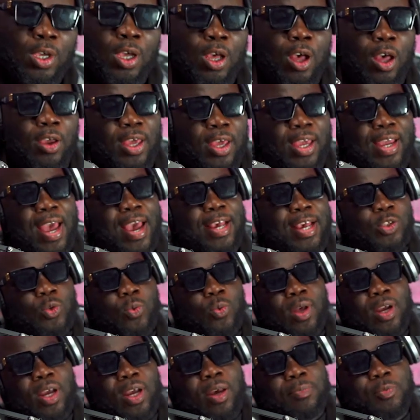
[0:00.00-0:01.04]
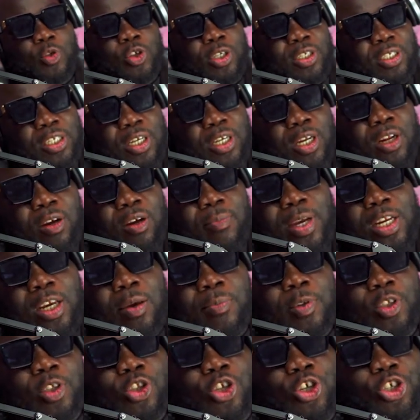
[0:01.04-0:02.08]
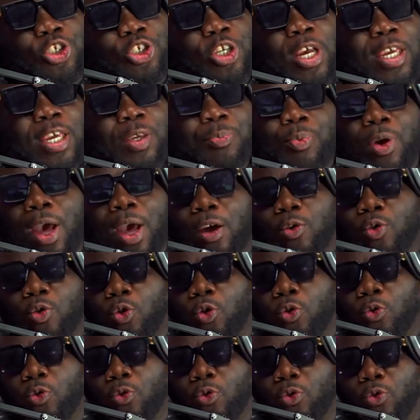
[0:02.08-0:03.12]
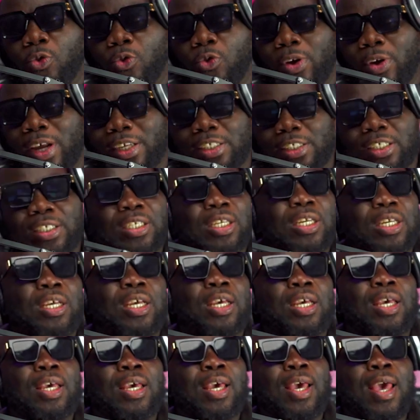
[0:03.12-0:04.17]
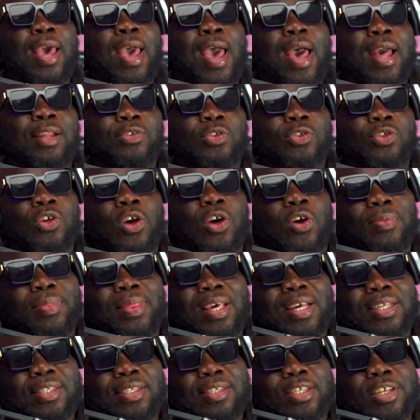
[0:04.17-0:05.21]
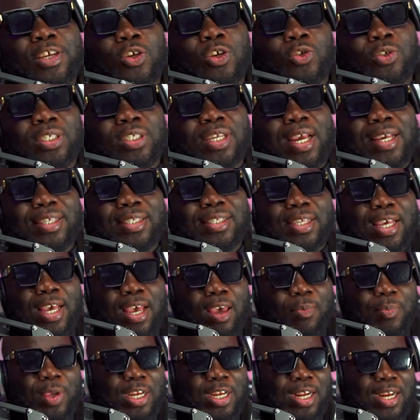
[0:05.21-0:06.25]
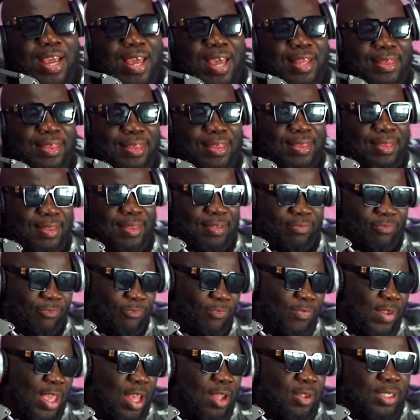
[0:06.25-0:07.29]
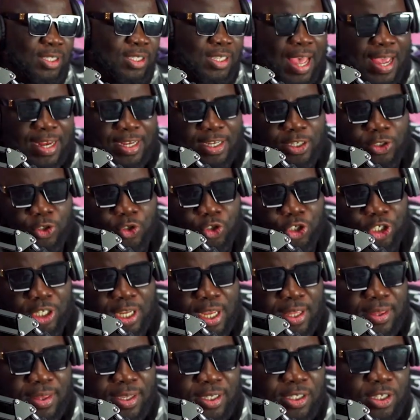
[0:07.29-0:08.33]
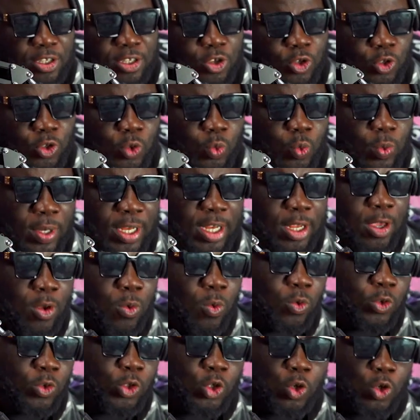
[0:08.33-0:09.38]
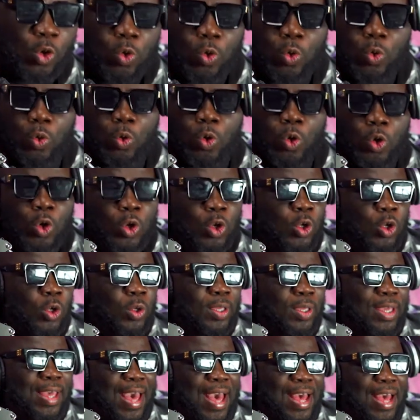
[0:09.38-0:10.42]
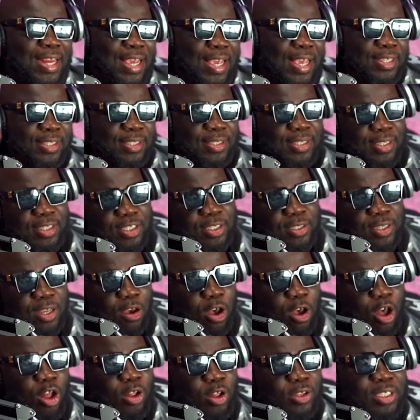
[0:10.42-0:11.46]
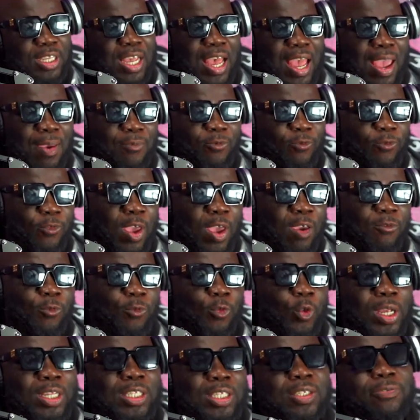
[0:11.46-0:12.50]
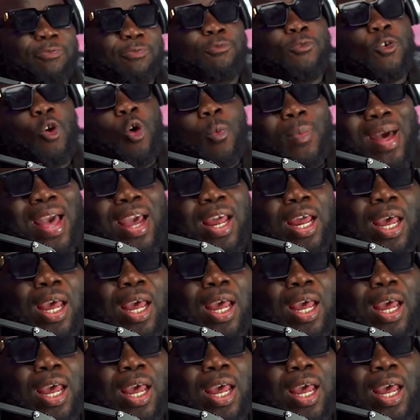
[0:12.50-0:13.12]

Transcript: Okay, guys, welcome to the channel. My name is DJ Paco Rich. And so this news just came in and I felt I need to share this news with you. So Ghana's all-time favorite former